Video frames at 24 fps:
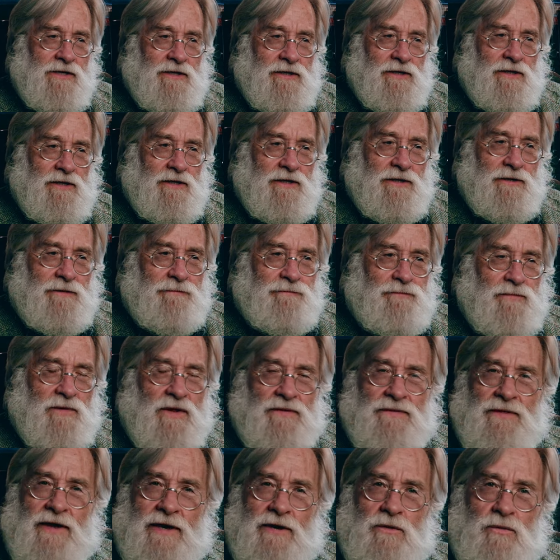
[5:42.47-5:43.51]
um,
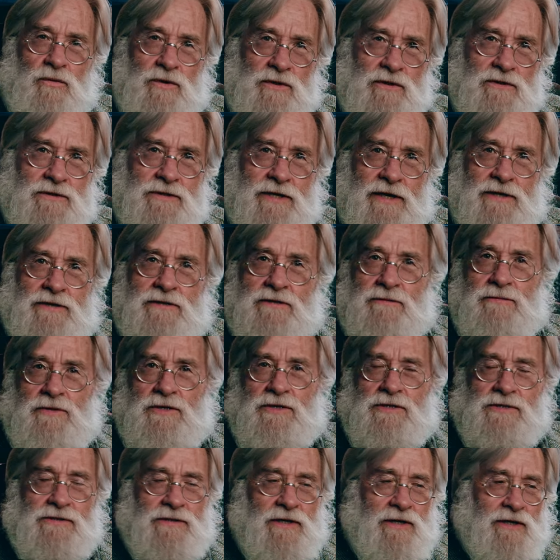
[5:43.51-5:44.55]
they will tend to be
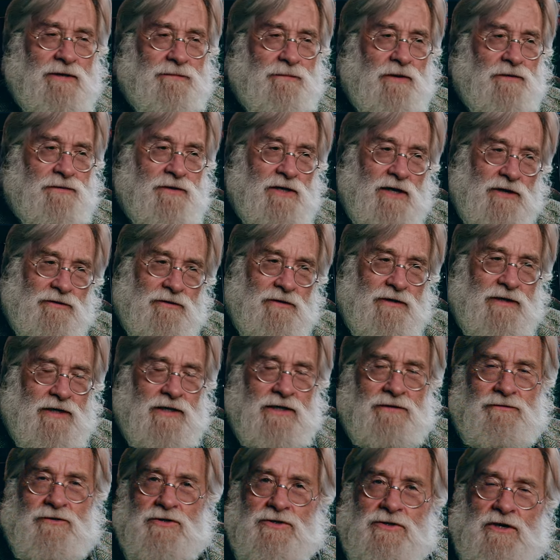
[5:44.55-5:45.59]
the same. On the other hand,
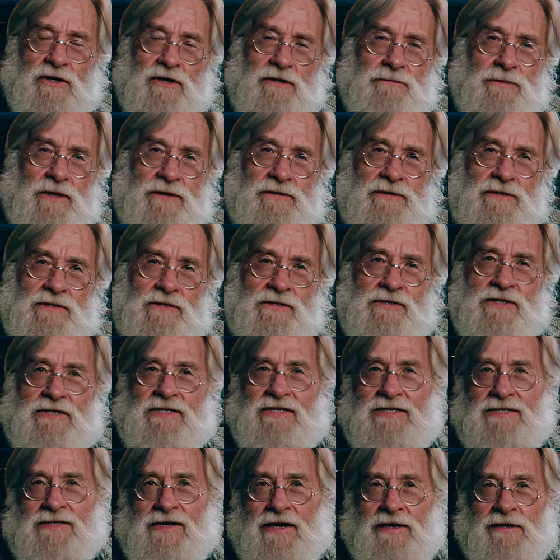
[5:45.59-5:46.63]
if you're talking about this as a
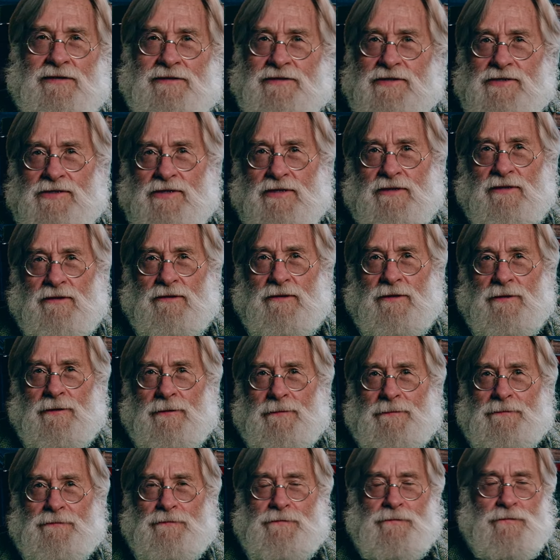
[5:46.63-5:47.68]
stylistic thing,
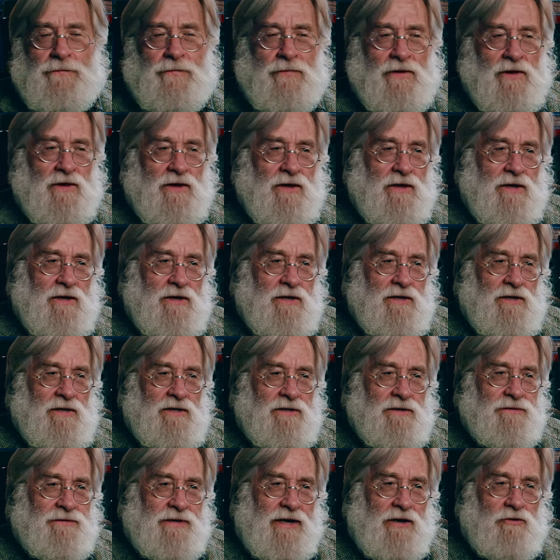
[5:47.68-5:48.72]

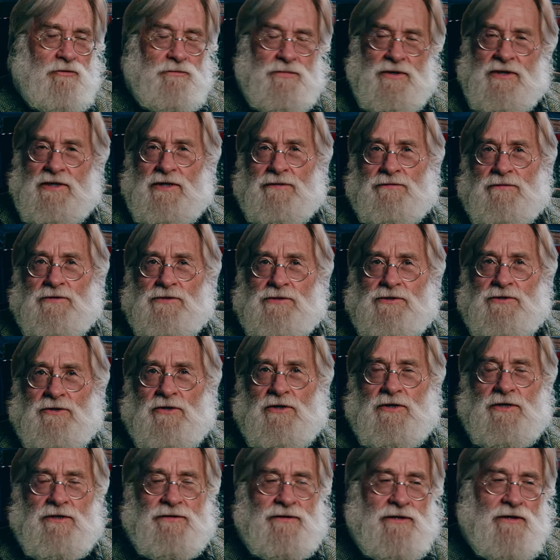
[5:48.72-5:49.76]
that would be a different
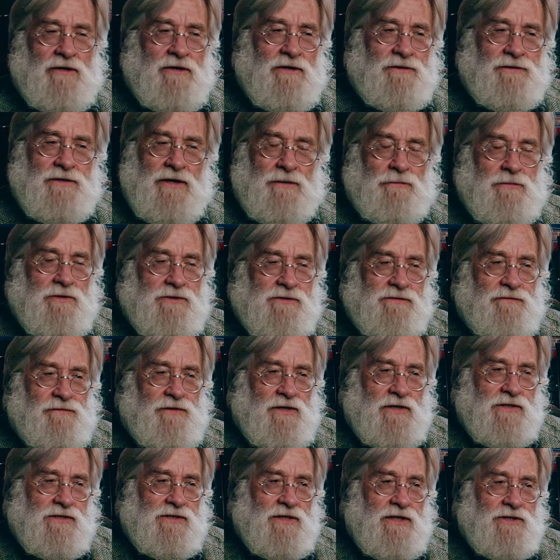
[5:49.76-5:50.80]
story. There are numbers of
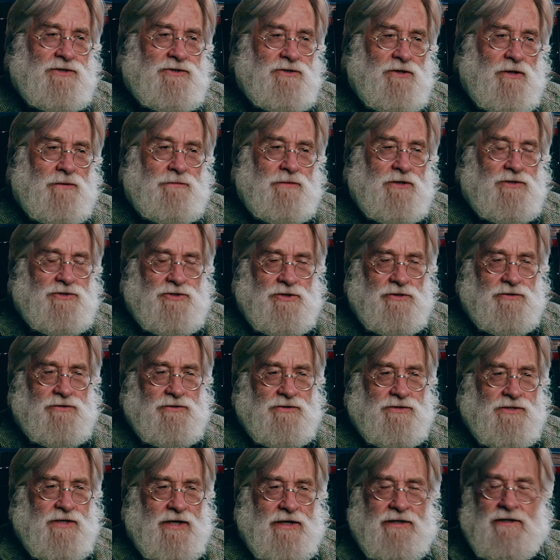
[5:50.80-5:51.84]
things, and I show, I'm going to show you
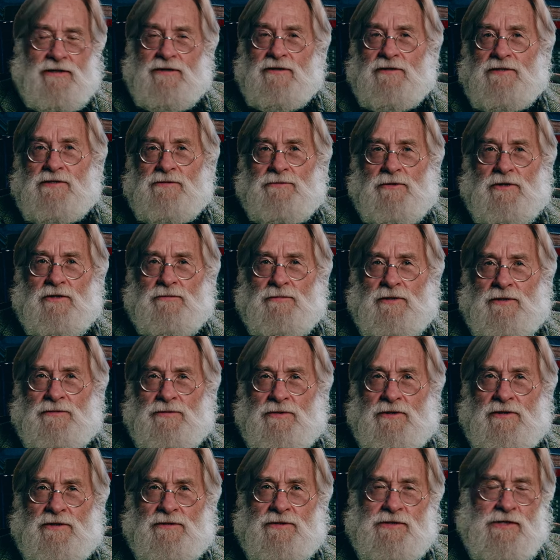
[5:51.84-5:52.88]
Steichen and some other
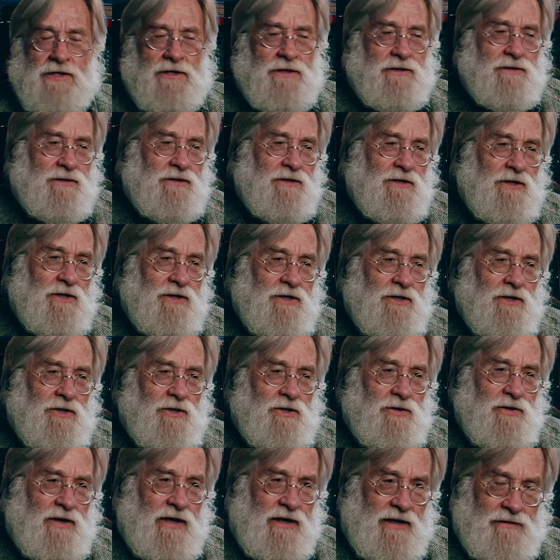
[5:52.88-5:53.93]
people in a second.
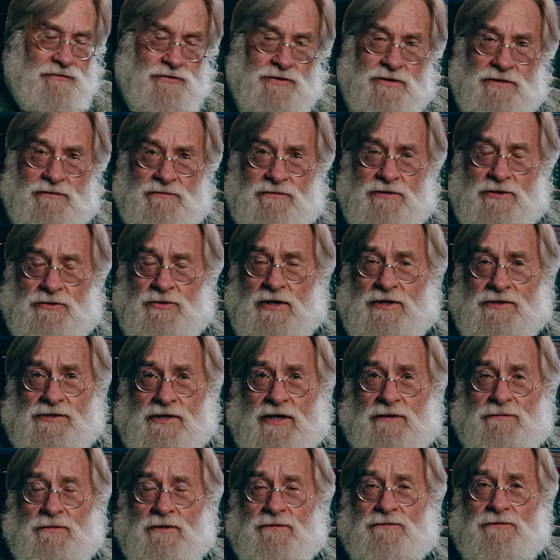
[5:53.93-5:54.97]
And I've addressed
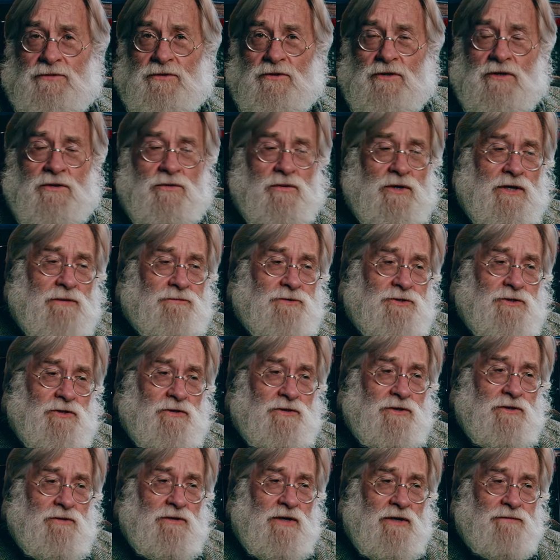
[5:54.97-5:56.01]
that before, where I'm
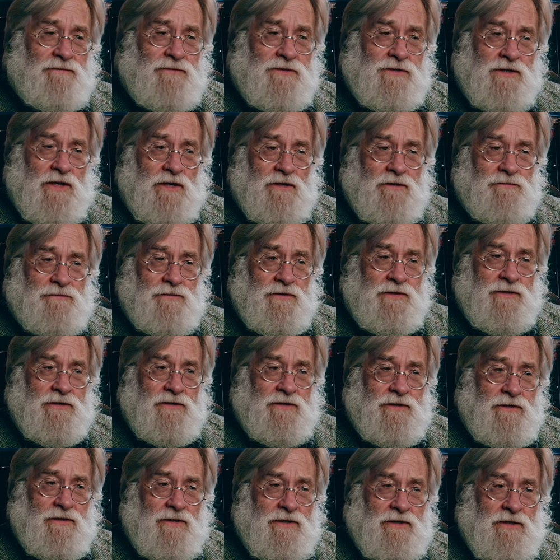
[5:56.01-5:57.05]
showing you how
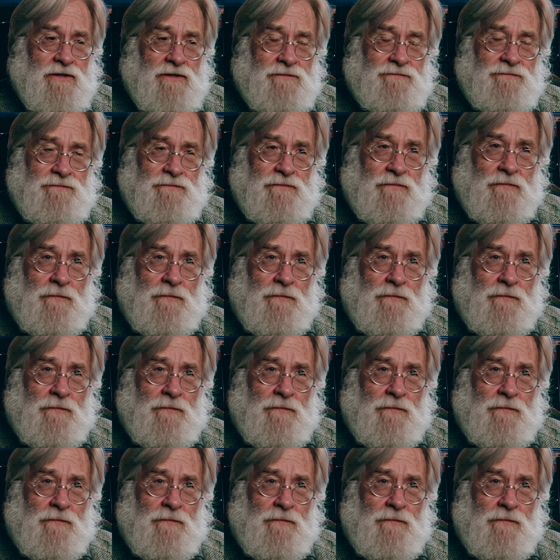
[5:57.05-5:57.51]
photography, um,